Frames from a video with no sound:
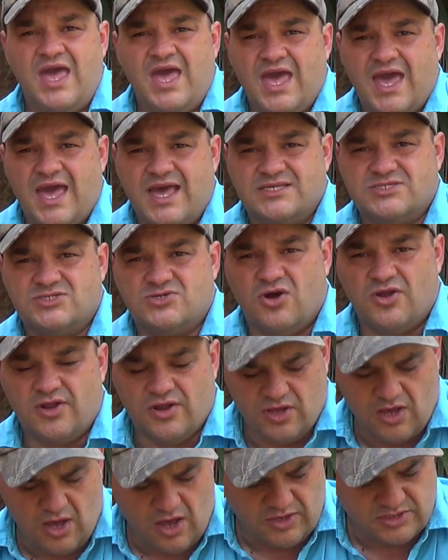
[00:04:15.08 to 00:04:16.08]
has got to
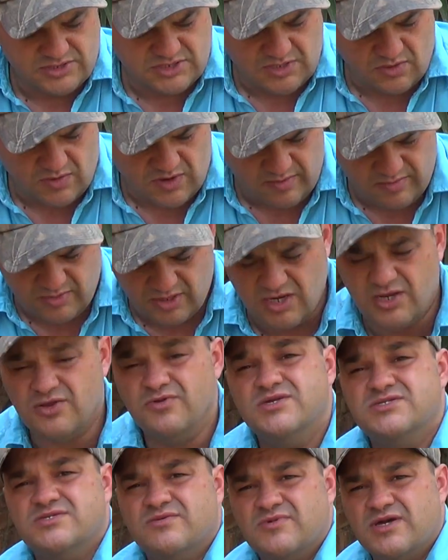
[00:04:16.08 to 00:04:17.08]
go. So what I'm going to do
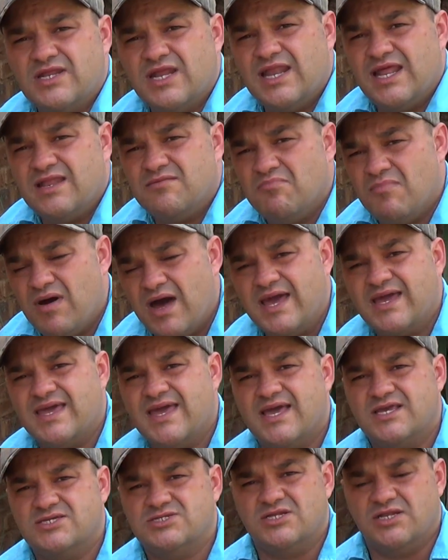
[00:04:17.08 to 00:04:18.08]
is I'm going to let Mike
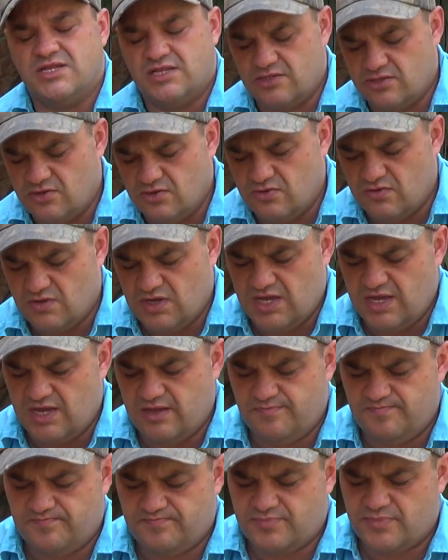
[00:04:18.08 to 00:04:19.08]
actually do a